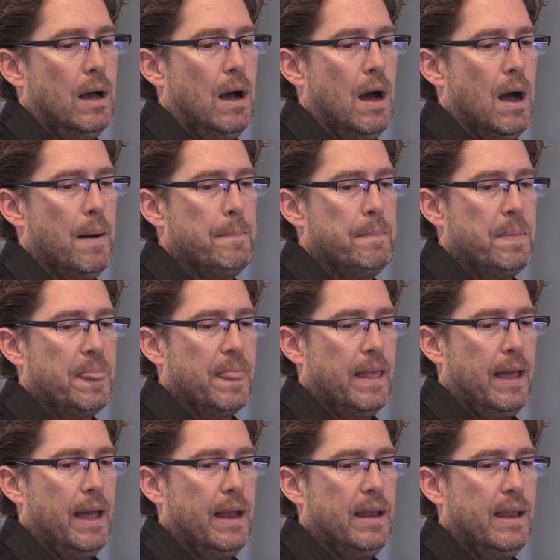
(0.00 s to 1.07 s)
Um,
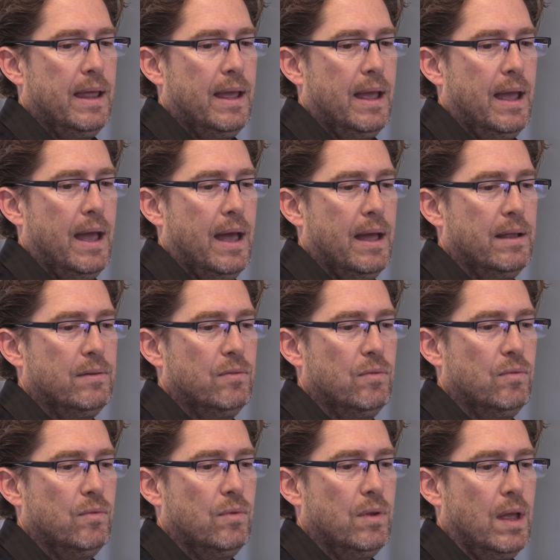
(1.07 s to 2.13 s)
and,
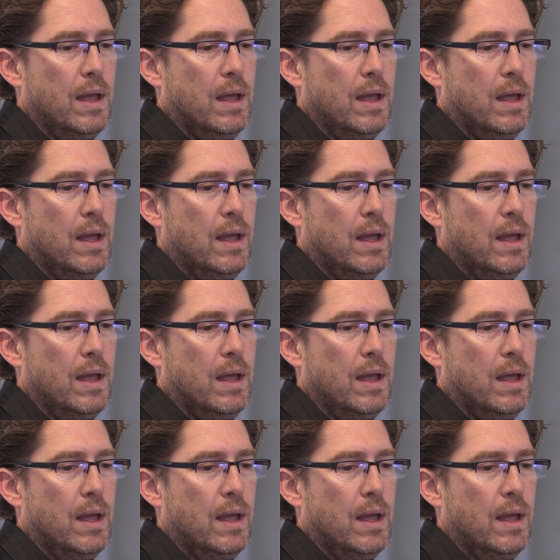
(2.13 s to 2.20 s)
and,